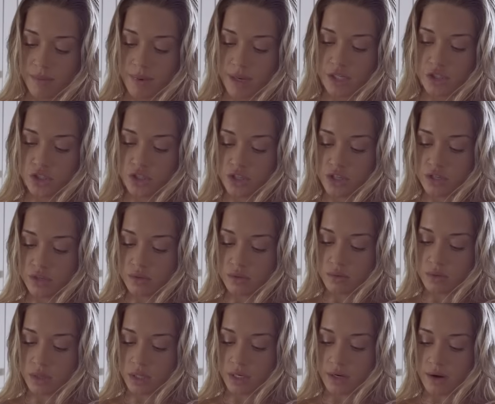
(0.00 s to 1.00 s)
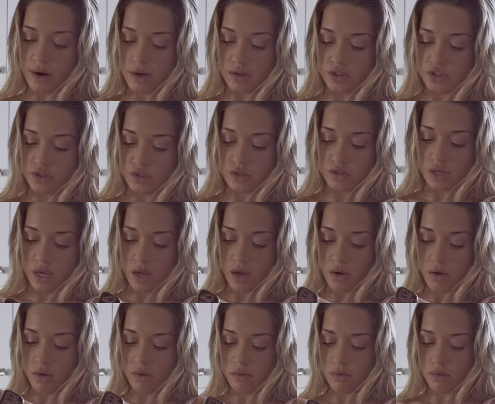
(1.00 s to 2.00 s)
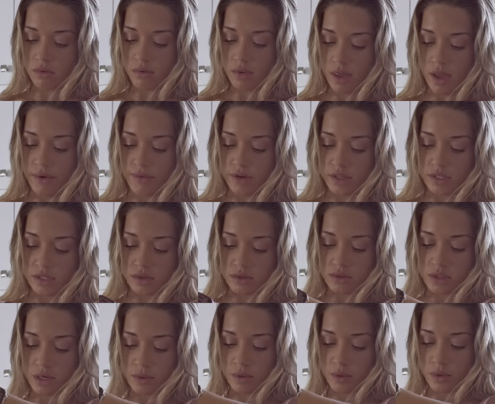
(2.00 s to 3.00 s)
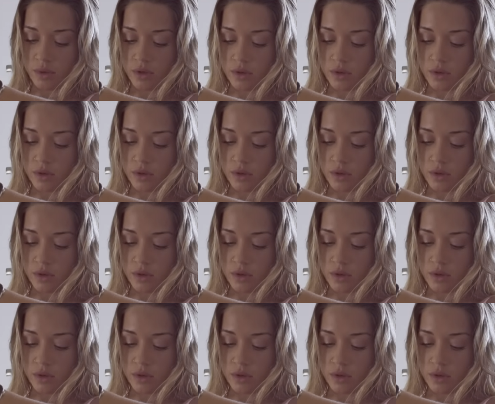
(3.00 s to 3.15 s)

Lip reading: and make sure you clear out your scale every single time you